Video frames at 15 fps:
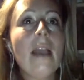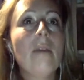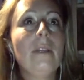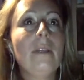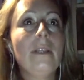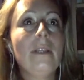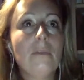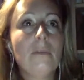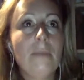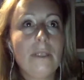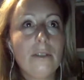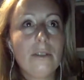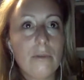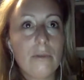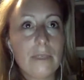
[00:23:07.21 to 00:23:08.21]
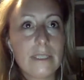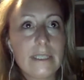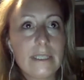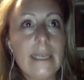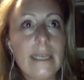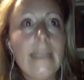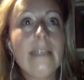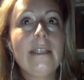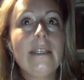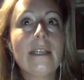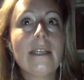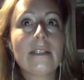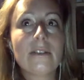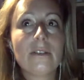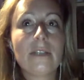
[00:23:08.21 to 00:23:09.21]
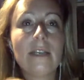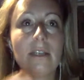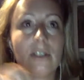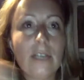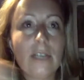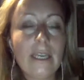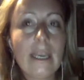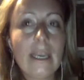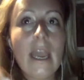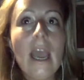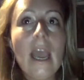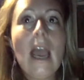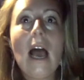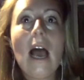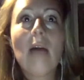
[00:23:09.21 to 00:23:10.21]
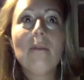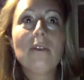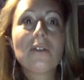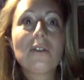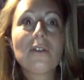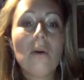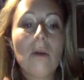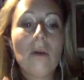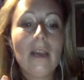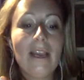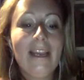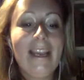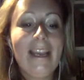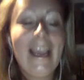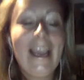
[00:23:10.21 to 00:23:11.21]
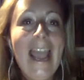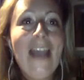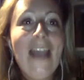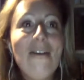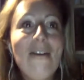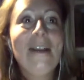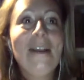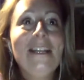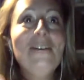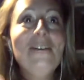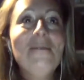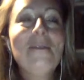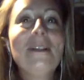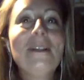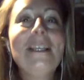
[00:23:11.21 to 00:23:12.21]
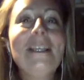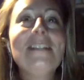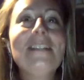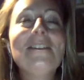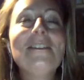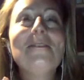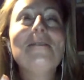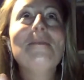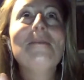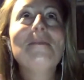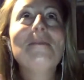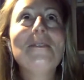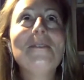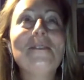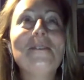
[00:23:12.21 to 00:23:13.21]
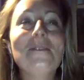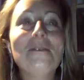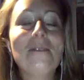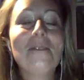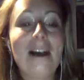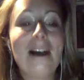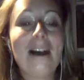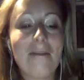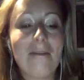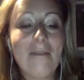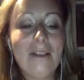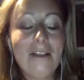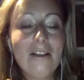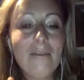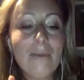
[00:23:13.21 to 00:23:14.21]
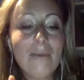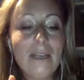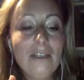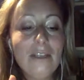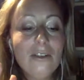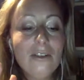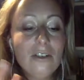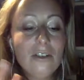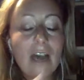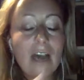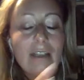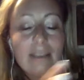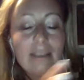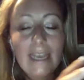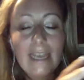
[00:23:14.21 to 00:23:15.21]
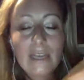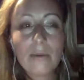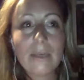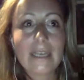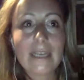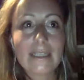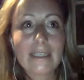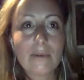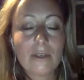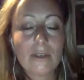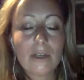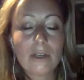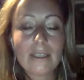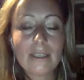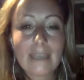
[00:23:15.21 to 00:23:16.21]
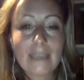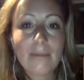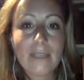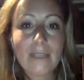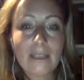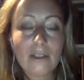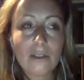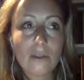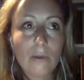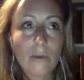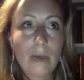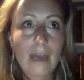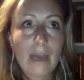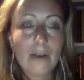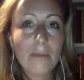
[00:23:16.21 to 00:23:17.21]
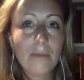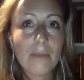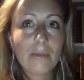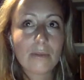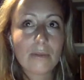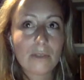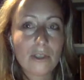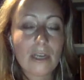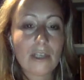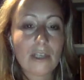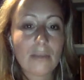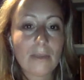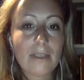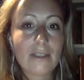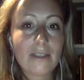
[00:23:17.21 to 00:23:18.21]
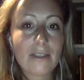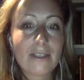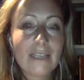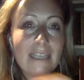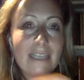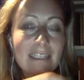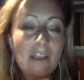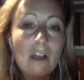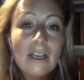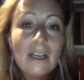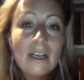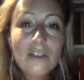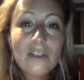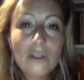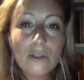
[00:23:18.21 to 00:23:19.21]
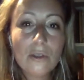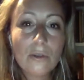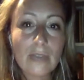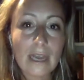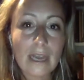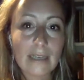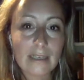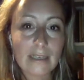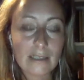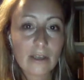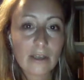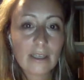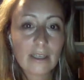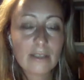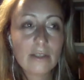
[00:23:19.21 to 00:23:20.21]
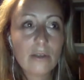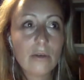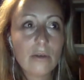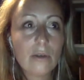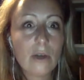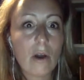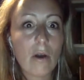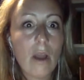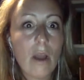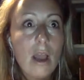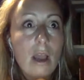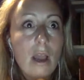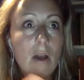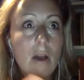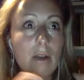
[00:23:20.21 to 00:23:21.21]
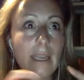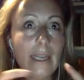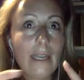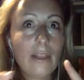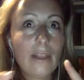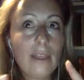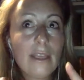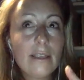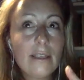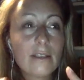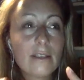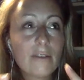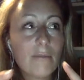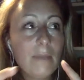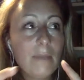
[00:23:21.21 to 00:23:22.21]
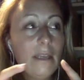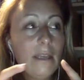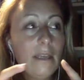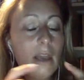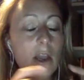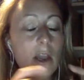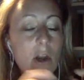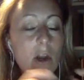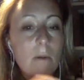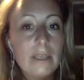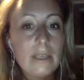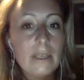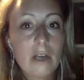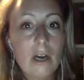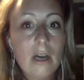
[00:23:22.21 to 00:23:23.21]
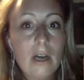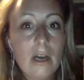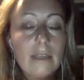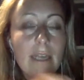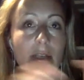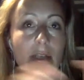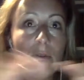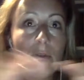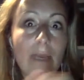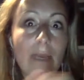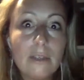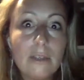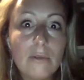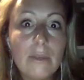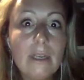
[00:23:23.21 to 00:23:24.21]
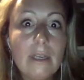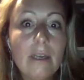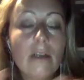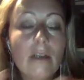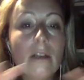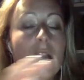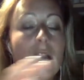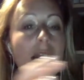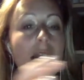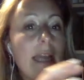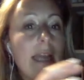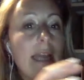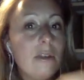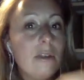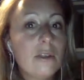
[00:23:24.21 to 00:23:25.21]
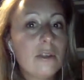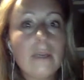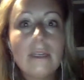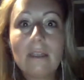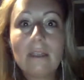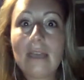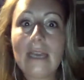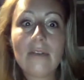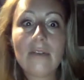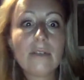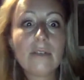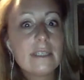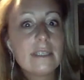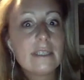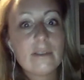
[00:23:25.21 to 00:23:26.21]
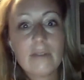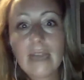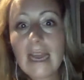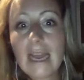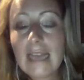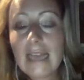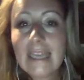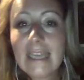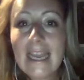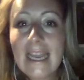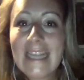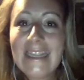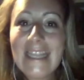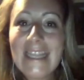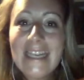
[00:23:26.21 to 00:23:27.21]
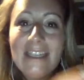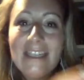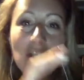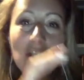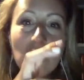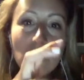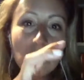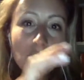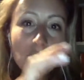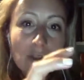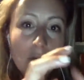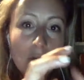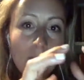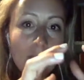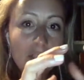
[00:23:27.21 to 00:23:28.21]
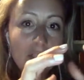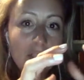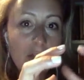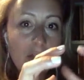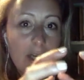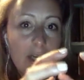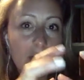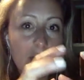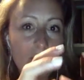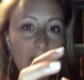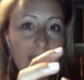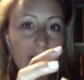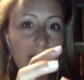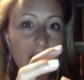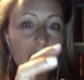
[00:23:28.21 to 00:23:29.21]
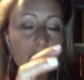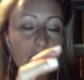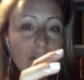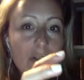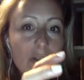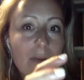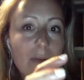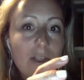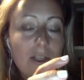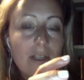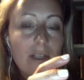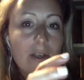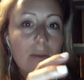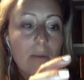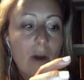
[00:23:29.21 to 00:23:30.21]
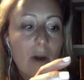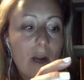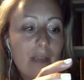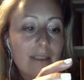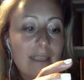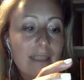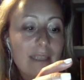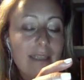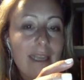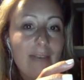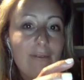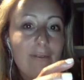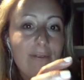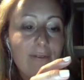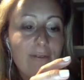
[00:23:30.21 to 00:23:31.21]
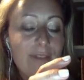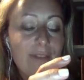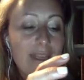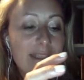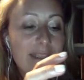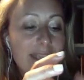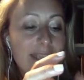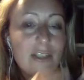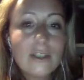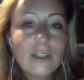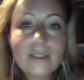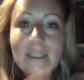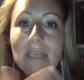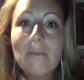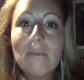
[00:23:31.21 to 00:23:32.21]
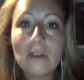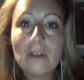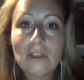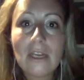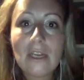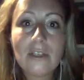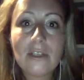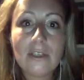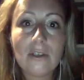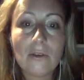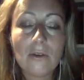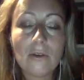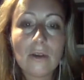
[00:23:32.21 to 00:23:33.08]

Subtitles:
Willing to be too insane. Yes, Susanna, check. So when you're willing to when you're not acquiescing, we're not adapting to other people's judgments. Because as long as you do that, as long as you go, okay, they think this of me, oh my God, and you make it real, and you agree and align, resist and react, then you're so much on their radar, you're so much in their box that they just keep on judging you.